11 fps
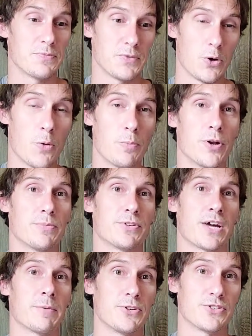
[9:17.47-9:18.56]
You open up the
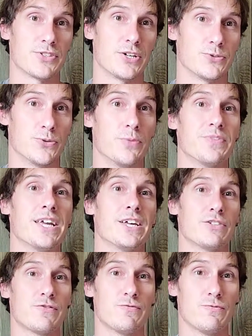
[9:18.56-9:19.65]
time in your schedule. It
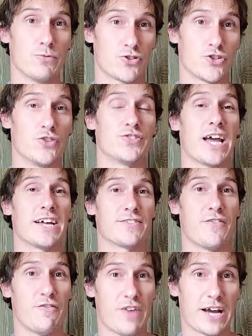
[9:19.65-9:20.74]
serves as a
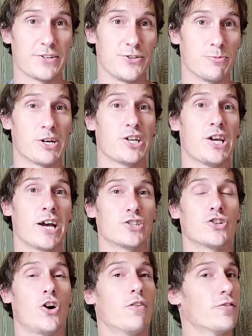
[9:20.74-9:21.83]
vacuum, a
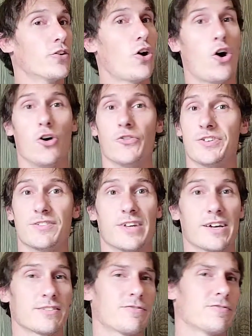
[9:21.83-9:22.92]
catch-all for all these
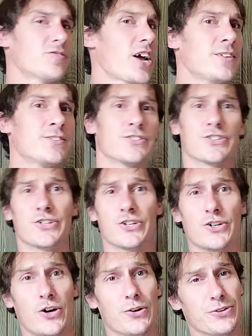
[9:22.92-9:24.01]
things. Friends are going to
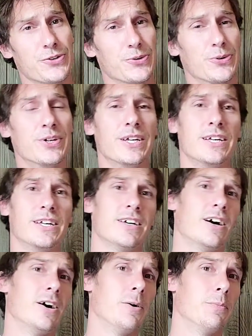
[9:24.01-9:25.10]
call you.
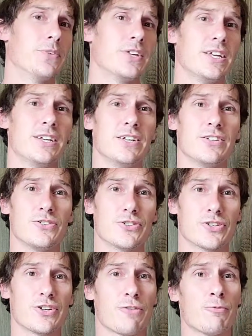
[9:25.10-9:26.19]
You're
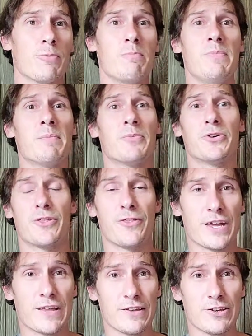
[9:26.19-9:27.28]
going to remember a
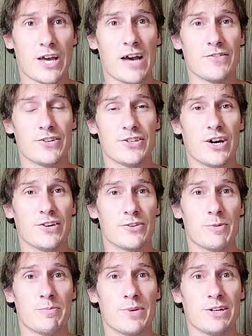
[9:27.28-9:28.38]
thing that you haven't done, you've
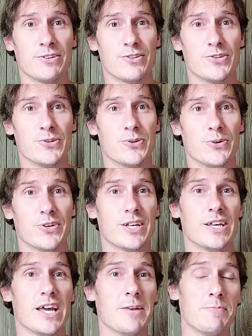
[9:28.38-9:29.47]
been meaning to do.
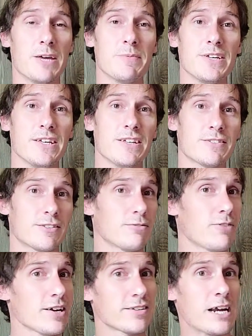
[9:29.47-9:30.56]
And maybe it's the
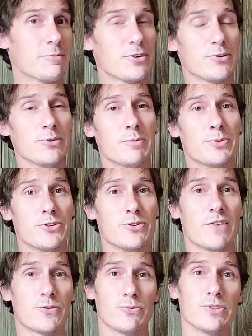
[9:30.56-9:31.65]
right time to do it, but you
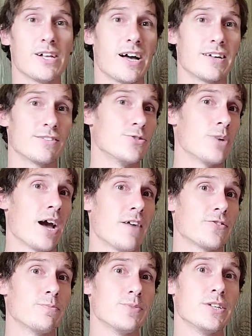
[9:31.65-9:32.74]
have to realize you have
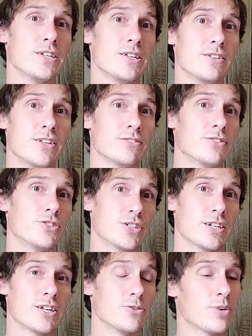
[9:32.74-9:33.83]
to be
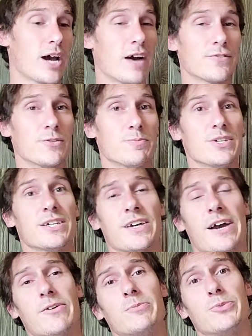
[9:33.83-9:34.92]
diligent and you have to be
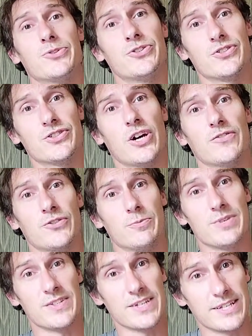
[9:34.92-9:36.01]
accountable to yourself to
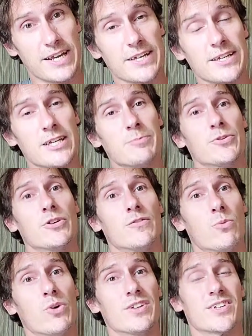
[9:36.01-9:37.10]
be the gatekeeper
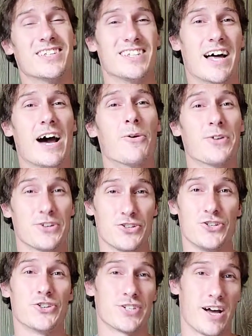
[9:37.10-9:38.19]
of what is allowed into
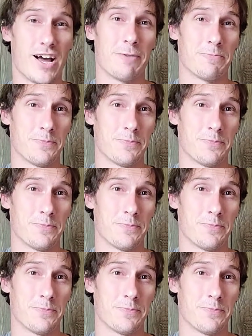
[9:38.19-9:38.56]
your time.